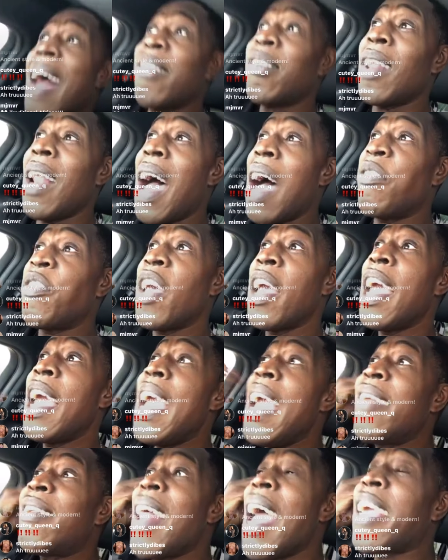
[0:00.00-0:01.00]
Last Laugh,
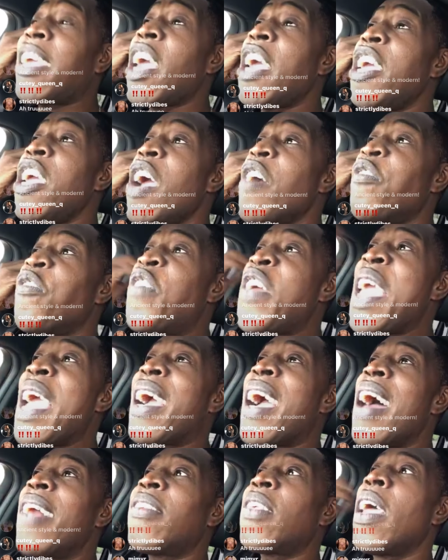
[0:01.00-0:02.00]
it's like you hear
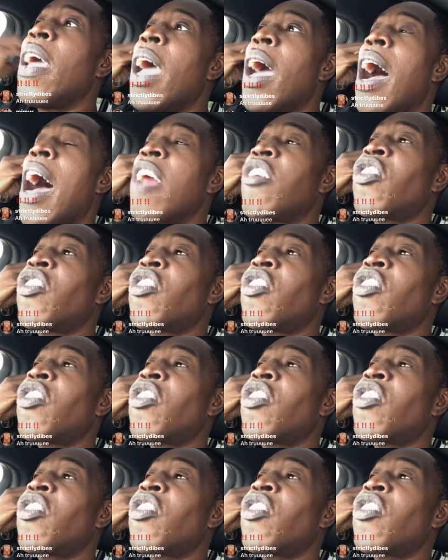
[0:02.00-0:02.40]
Vegas,